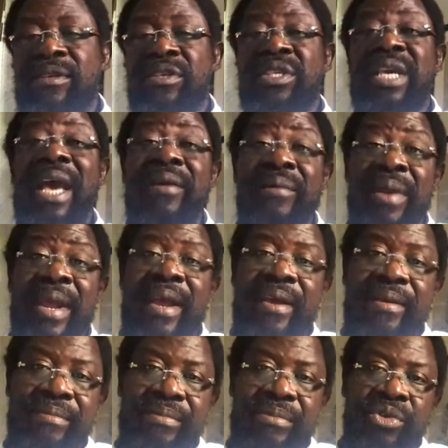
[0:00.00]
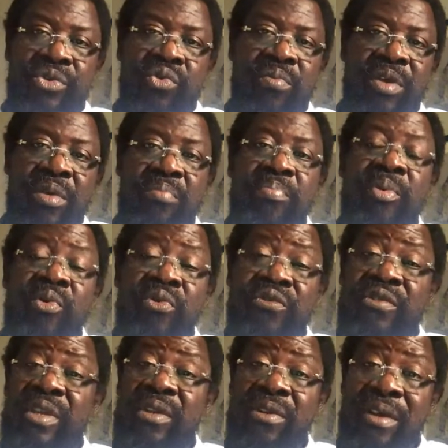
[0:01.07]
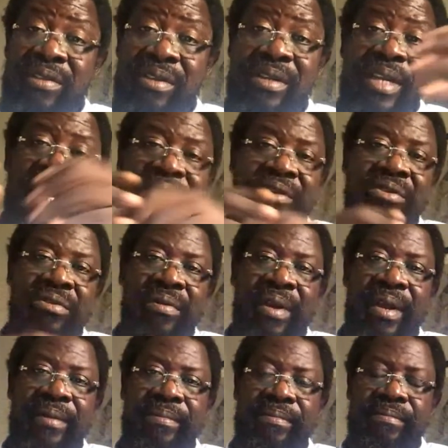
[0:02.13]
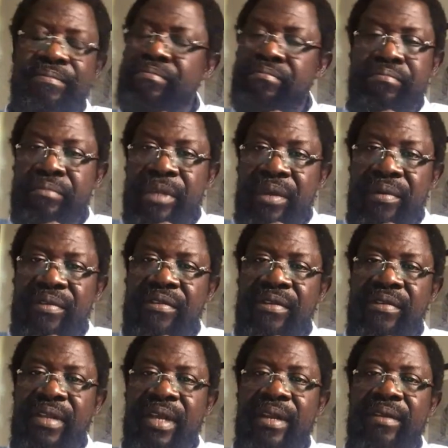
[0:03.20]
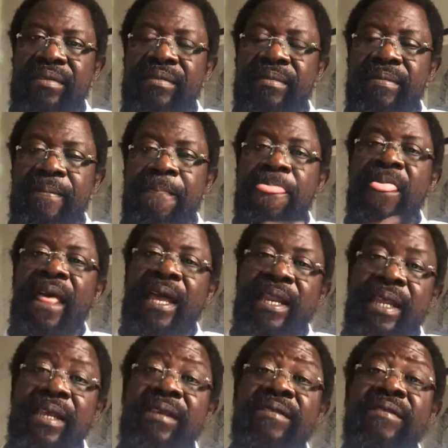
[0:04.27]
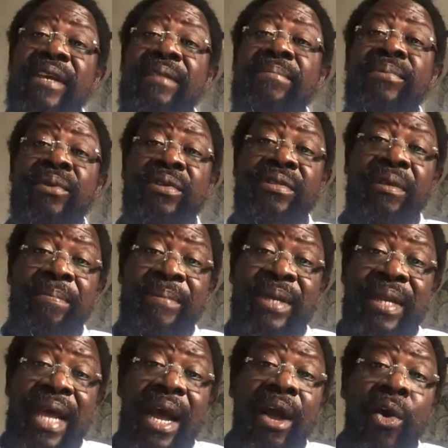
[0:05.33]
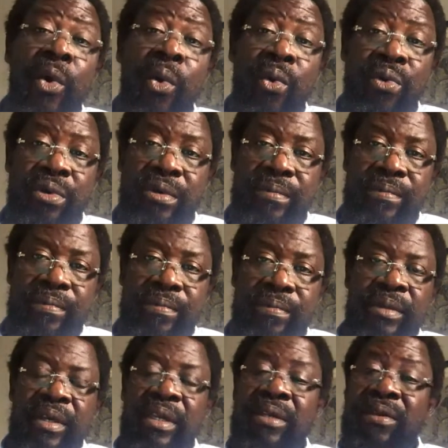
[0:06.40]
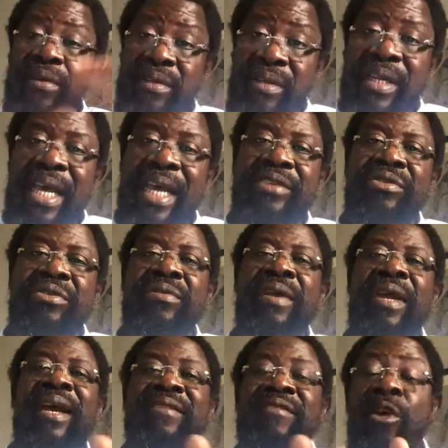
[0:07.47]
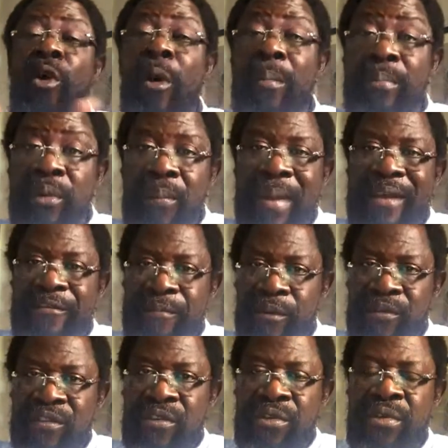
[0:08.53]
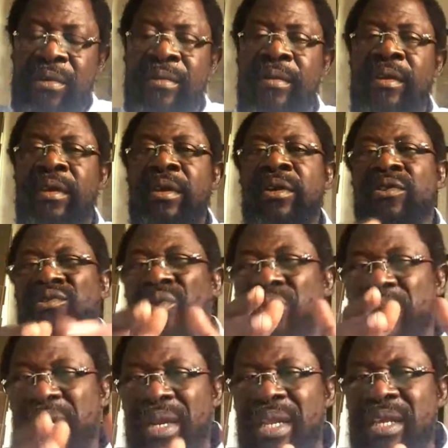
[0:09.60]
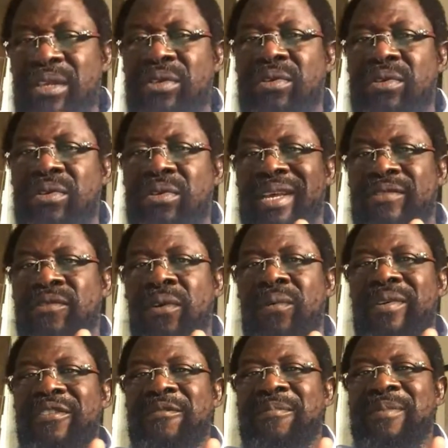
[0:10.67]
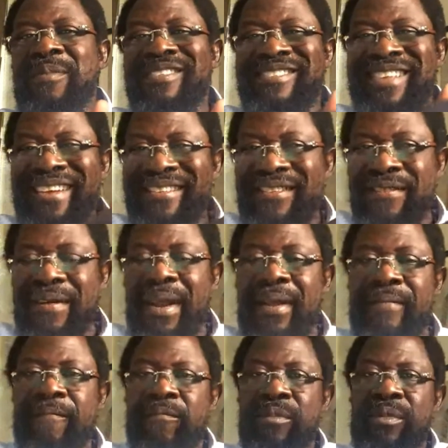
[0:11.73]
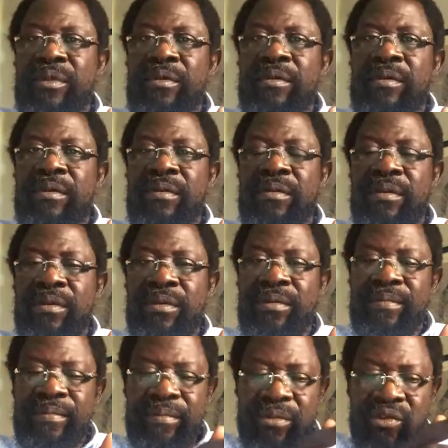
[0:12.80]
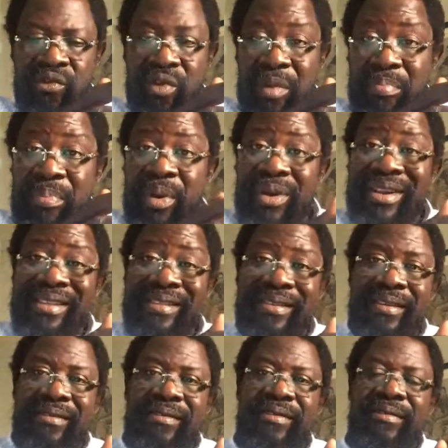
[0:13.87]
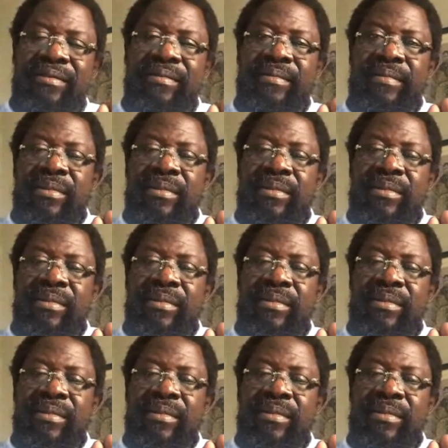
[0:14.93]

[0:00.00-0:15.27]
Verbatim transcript: Sharia should be imposed in northern Nigeria. He resisted it, and he instead brought the Penal Code in northern Nigeria as a compromise position. So religion has always been central to the politics.